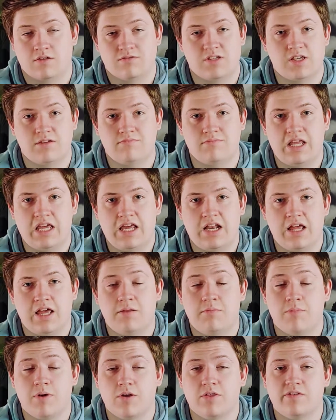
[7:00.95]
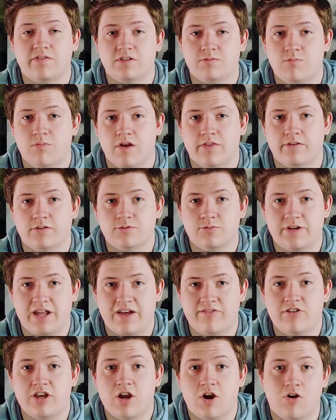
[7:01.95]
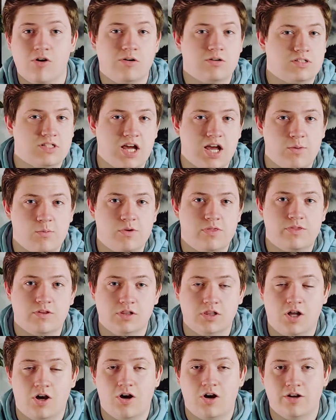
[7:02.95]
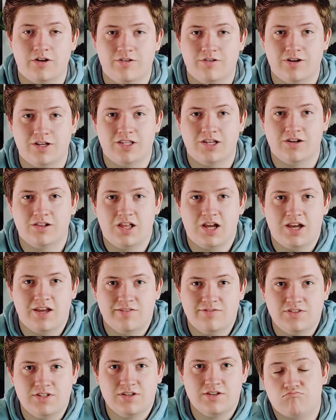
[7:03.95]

See, Ned and both of his brothers would have a hard time with the law during their lives.